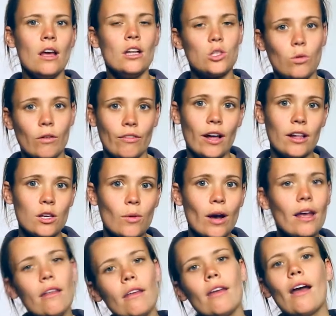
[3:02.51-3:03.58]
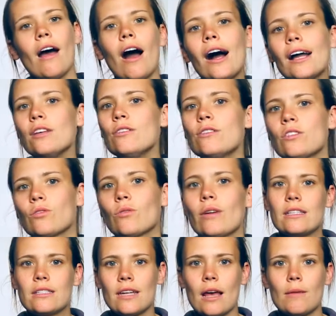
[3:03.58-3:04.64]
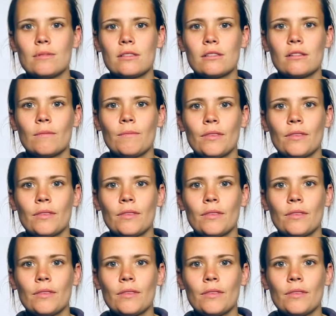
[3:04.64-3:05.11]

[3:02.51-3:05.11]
To evaluate, I used steps.